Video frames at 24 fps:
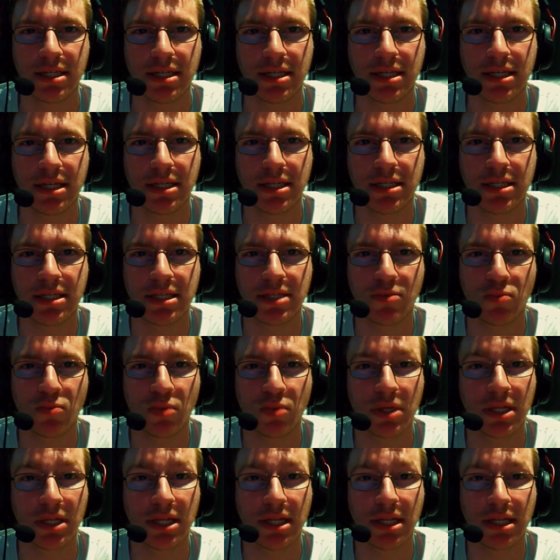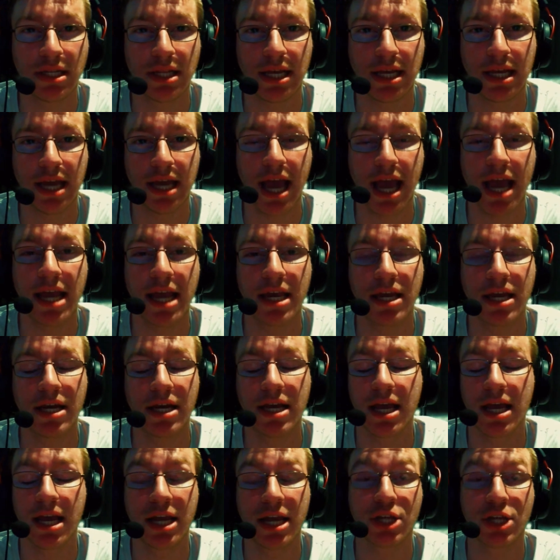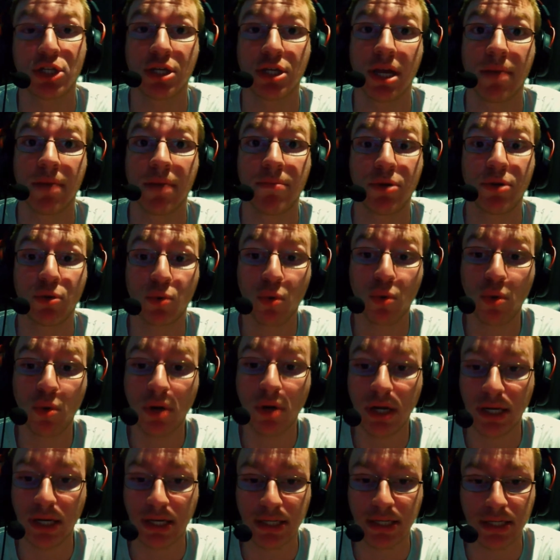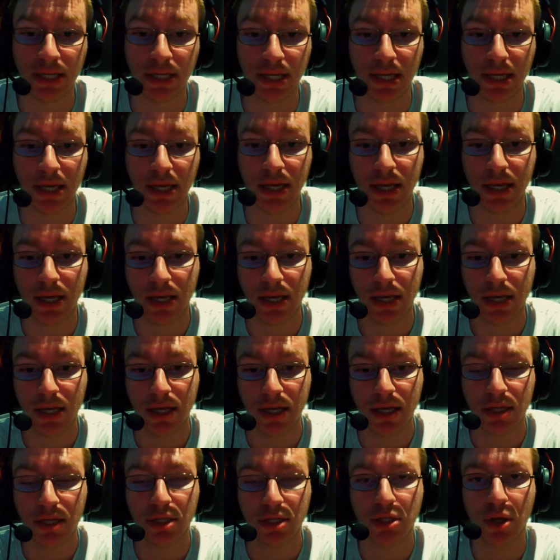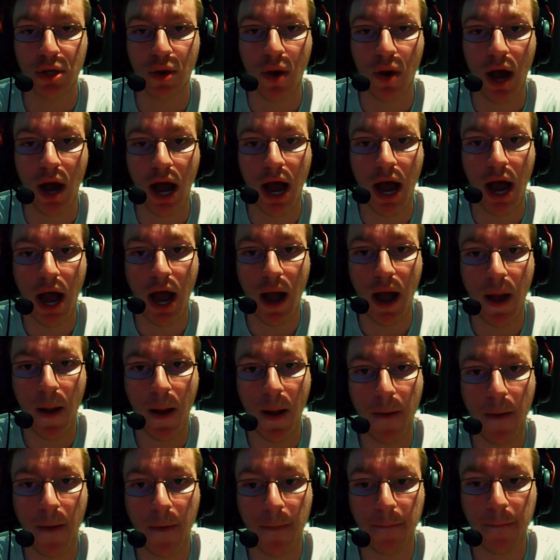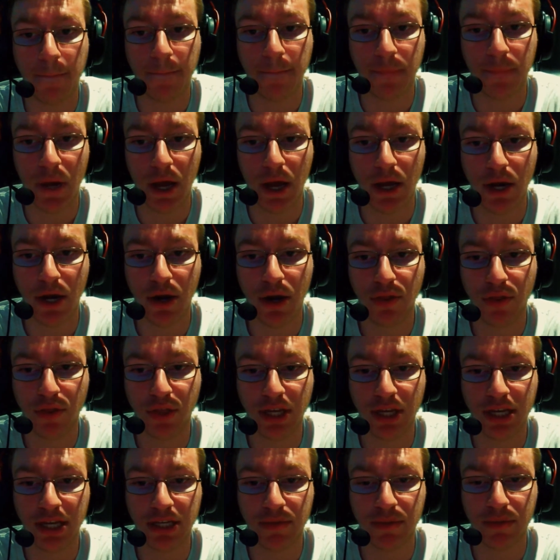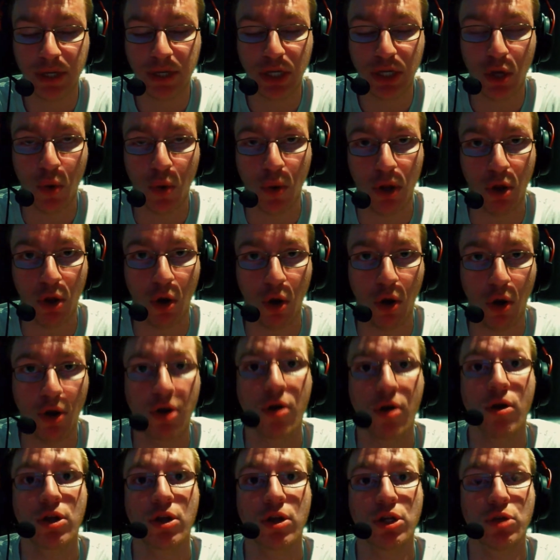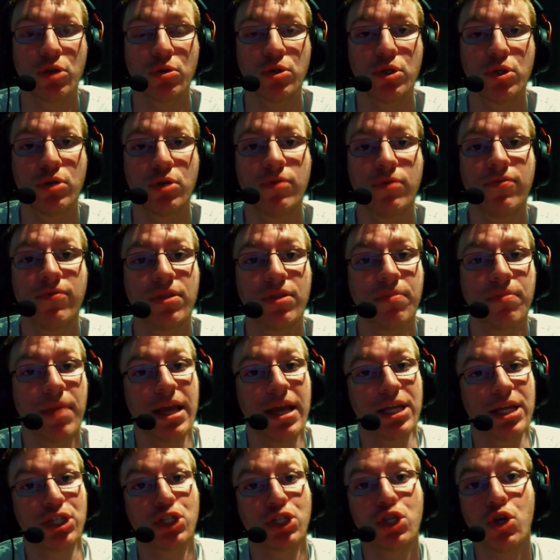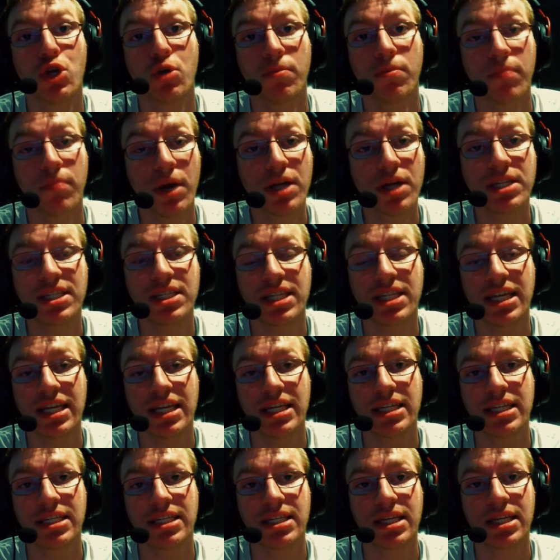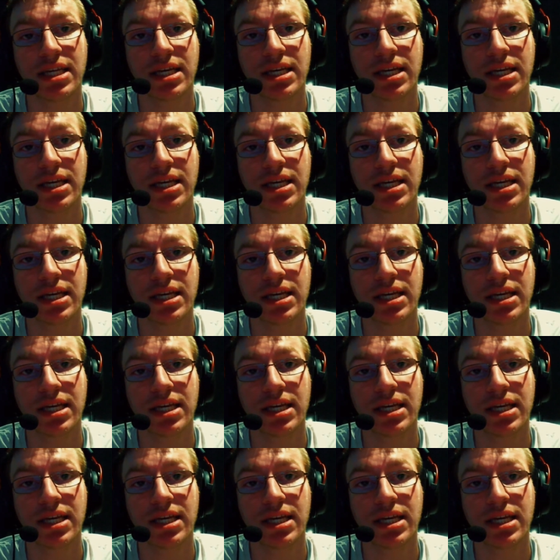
it's really late at night and I should not be recording this late. So another thing that's been going on on YouTube for the past two months is